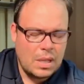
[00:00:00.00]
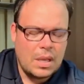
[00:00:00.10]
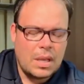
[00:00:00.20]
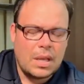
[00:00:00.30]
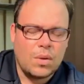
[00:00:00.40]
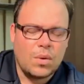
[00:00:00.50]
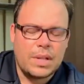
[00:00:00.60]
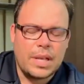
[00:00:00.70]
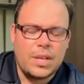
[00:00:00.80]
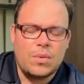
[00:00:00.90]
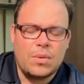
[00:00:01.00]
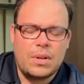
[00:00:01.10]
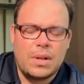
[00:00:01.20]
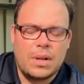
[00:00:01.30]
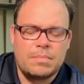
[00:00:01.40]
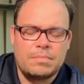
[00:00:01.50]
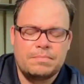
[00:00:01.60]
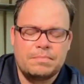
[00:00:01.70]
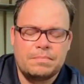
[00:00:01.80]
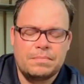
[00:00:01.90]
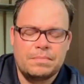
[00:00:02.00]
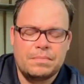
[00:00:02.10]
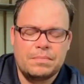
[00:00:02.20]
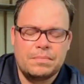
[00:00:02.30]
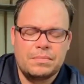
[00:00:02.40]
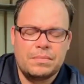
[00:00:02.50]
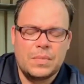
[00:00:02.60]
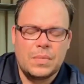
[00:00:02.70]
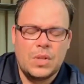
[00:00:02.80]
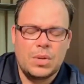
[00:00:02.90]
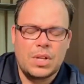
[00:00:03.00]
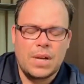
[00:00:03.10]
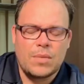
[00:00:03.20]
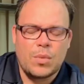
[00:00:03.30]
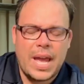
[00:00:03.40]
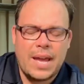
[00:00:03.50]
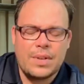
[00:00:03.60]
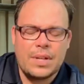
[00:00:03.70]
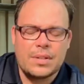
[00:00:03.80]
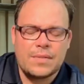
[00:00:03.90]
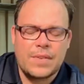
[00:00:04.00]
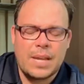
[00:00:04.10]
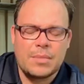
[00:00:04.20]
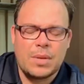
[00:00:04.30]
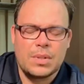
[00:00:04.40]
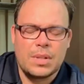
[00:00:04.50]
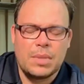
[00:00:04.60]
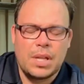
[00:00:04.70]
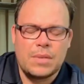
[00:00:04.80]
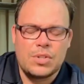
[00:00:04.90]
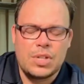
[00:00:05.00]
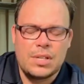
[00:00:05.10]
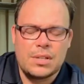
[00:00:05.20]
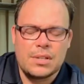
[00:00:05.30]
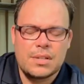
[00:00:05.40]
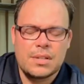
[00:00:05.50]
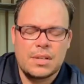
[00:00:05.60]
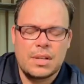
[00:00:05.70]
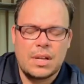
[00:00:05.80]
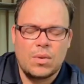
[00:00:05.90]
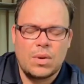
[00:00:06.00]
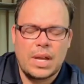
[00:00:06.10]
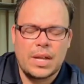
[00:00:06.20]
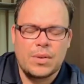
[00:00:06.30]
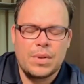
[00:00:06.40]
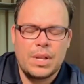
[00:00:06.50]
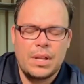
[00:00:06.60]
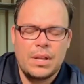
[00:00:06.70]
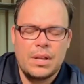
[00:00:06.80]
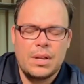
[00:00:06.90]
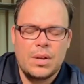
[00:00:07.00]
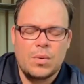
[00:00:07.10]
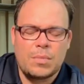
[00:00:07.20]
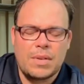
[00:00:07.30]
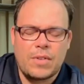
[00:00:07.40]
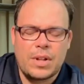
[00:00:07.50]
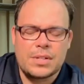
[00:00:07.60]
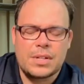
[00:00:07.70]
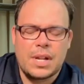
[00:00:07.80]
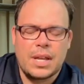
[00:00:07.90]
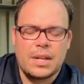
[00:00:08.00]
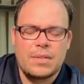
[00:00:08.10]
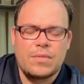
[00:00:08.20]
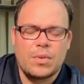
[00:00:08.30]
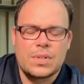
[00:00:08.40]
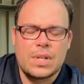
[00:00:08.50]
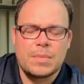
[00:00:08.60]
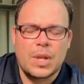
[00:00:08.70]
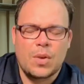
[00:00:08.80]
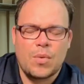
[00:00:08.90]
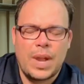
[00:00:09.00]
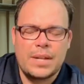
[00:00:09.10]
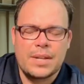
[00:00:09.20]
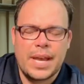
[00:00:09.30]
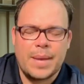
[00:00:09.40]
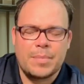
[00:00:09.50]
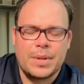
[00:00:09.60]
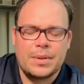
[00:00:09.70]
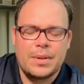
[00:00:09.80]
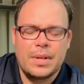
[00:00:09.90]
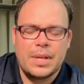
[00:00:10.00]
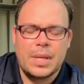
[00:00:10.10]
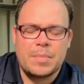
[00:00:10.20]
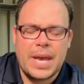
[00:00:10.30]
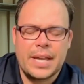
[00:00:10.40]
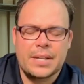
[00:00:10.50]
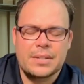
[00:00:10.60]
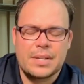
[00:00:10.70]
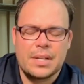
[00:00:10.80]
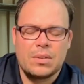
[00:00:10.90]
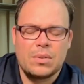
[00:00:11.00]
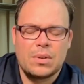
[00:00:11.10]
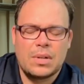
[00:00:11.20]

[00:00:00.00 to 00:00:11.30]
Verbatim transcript: And Lord, that you would um, you would cover Ravi and his family with the blood of Jesus. And Lord, I agree with my friends tonight for something great to happen in Pakistan, Lord.